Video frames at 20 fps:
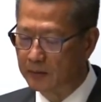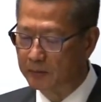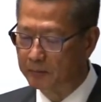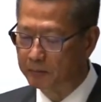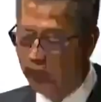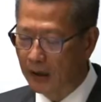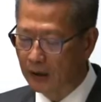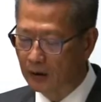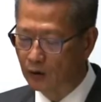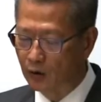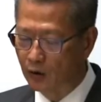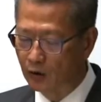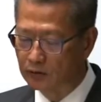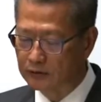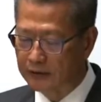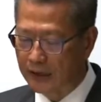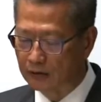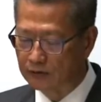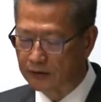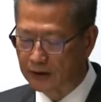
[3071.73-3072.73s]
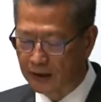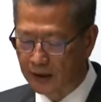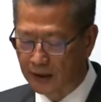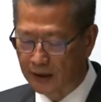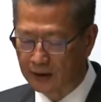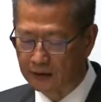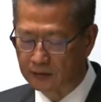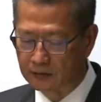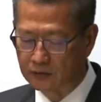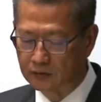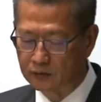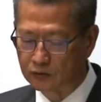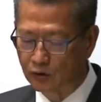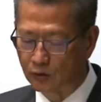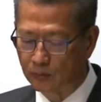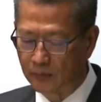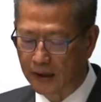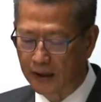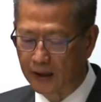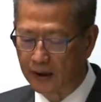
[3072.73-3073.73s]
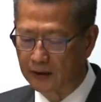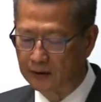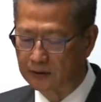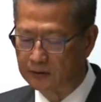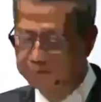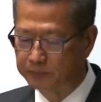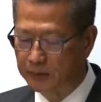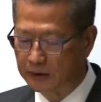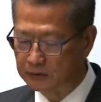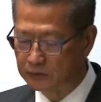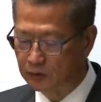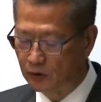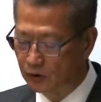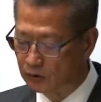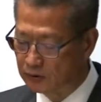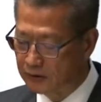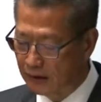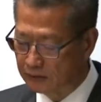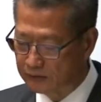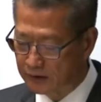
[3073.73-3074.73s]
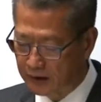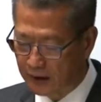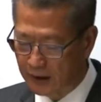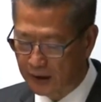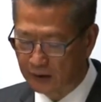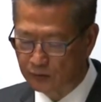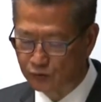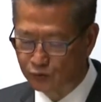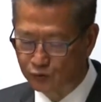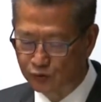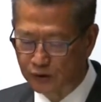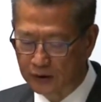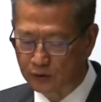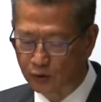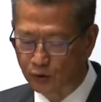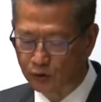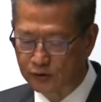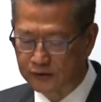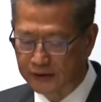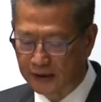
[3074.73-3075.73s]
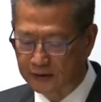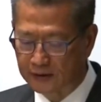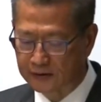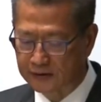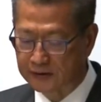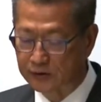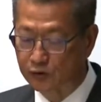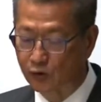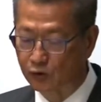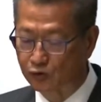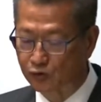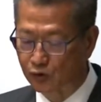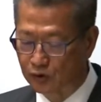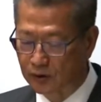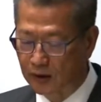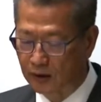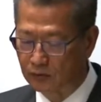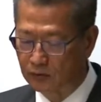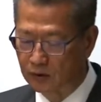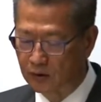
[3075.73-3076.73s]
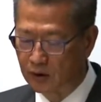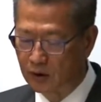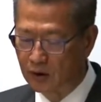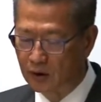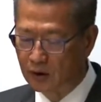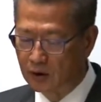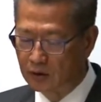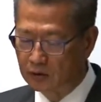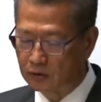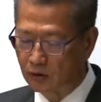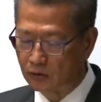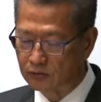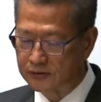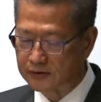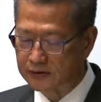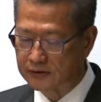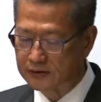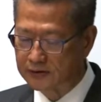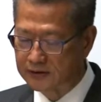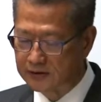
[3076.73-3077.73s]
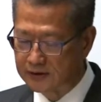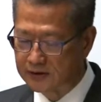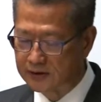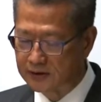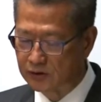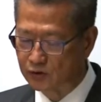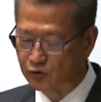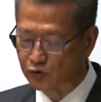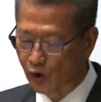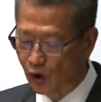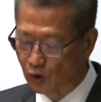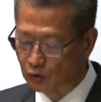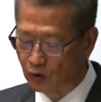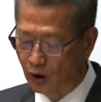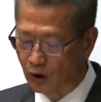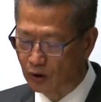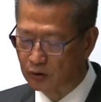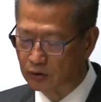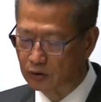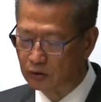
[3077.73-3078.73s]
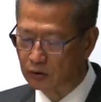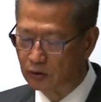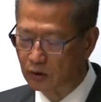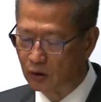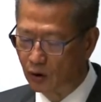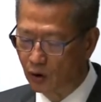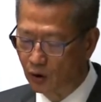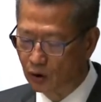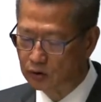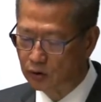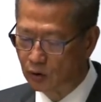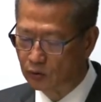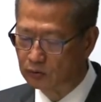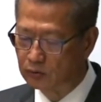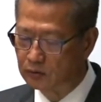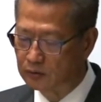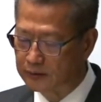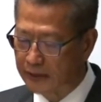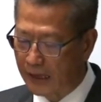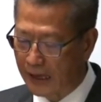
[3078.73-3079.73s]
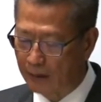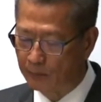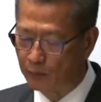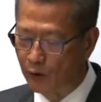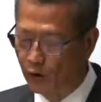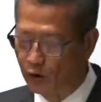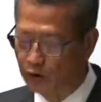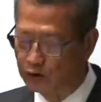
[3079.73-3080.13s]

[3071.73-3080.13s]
for northbound trading of Bond Connect and support its future commissioning of southbound trading, with a view to providing a risk control channel